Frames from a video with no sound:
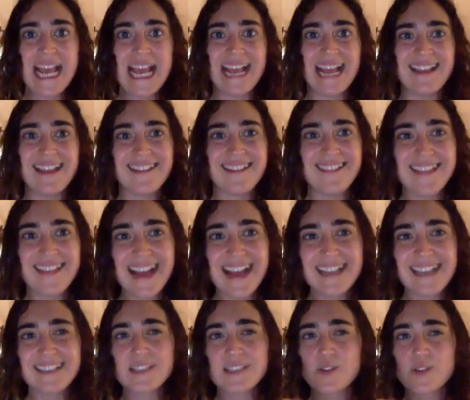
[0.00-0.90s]
And
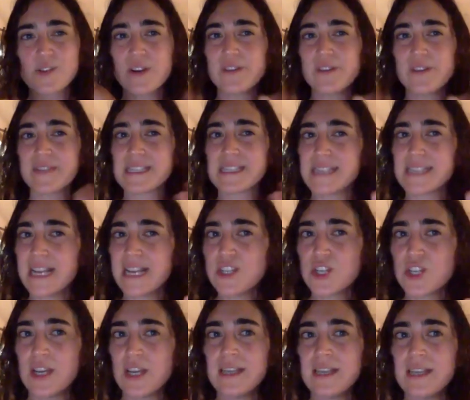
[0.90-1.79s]
that sort of
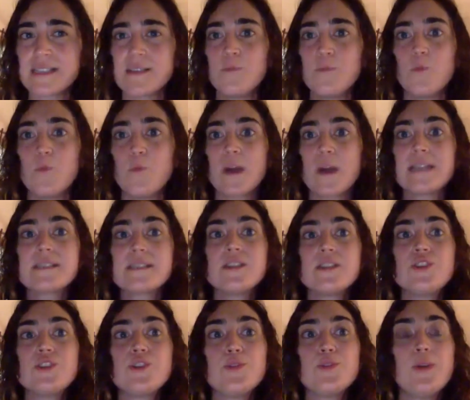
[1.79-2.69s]
essentialism, what is
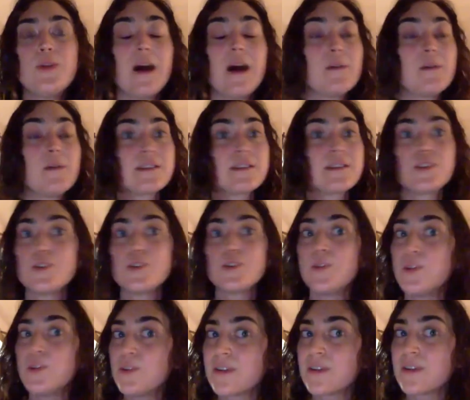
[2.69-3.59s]
a Jew? How does a
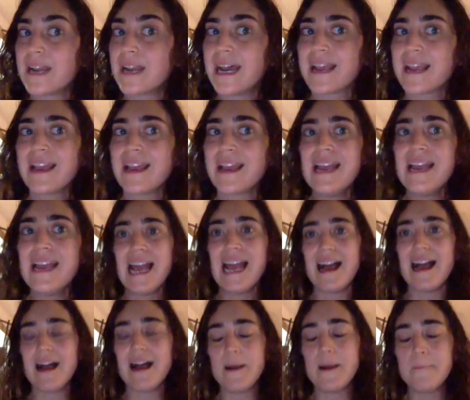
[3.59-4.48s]
Jew look like?
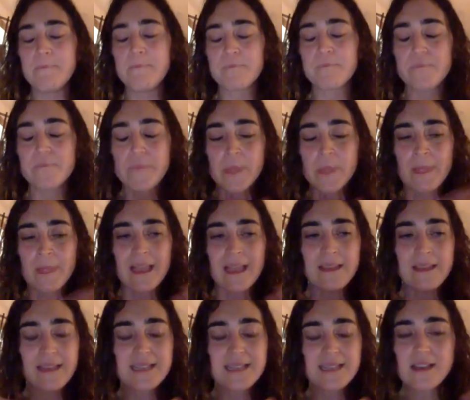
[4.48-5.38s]
Um,
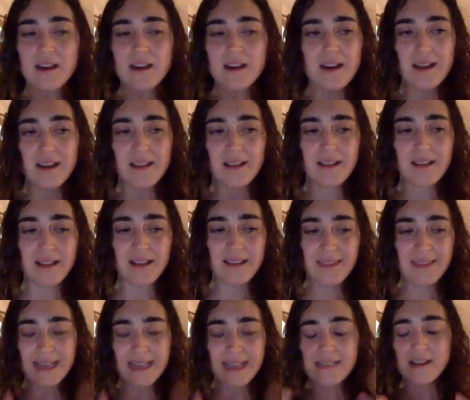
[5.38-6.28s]
these are
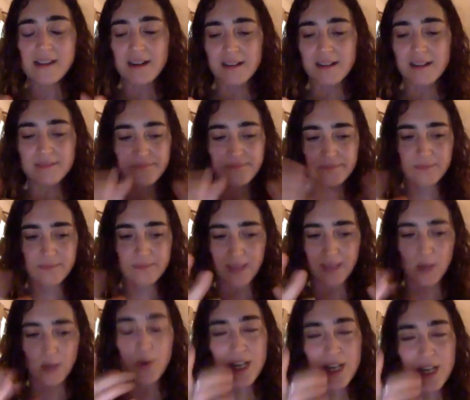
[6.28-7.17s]
these are
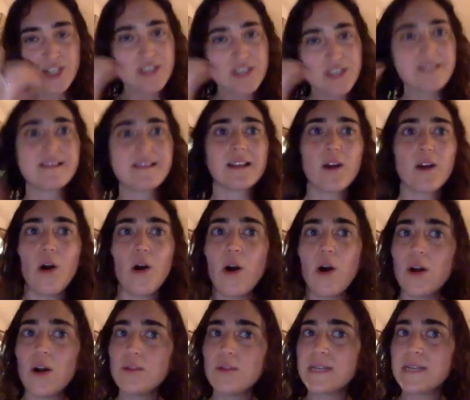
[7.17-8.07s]
questions that
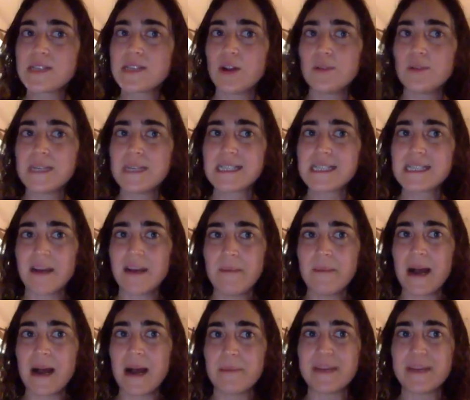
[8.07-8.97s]
always, always
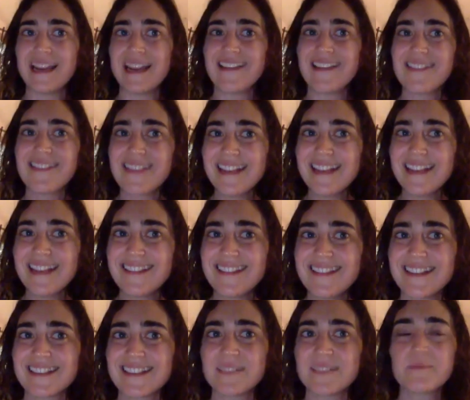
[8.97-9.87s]
come up. And I think
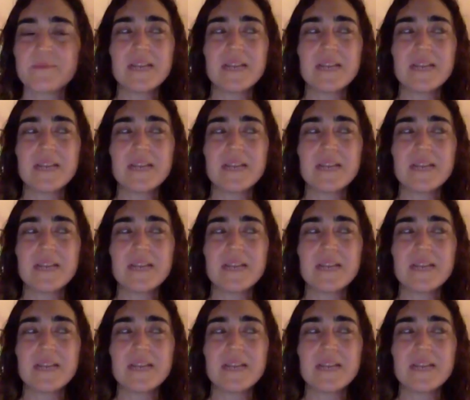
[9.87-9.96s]
that